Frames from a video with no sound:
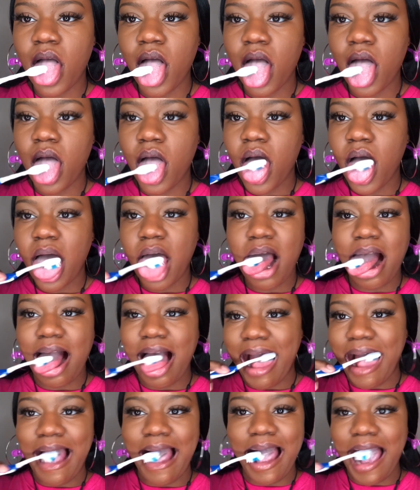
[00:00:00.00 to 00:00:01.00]

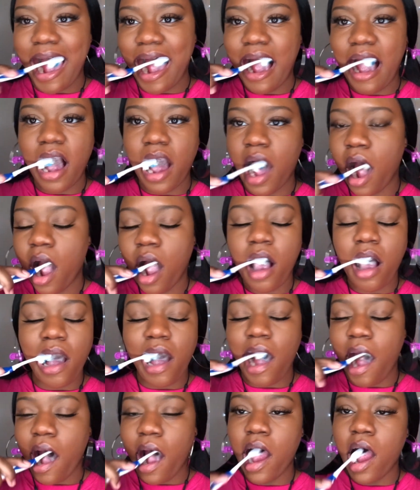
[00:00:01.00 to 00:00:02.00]
Here, I'm brushing my
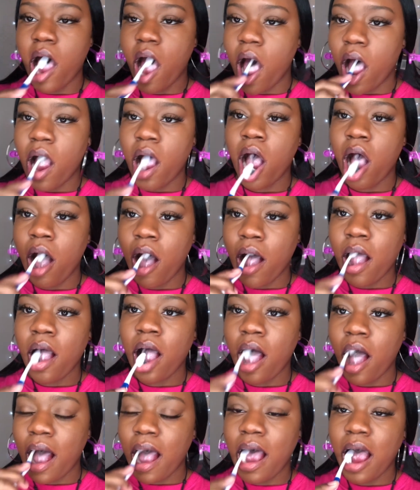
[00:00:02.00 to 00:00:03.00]
tongue just a
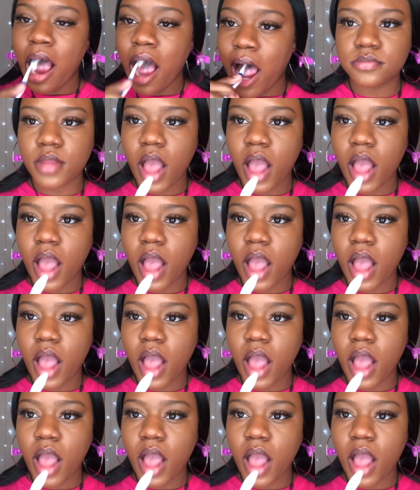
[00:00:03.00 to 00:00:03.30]
little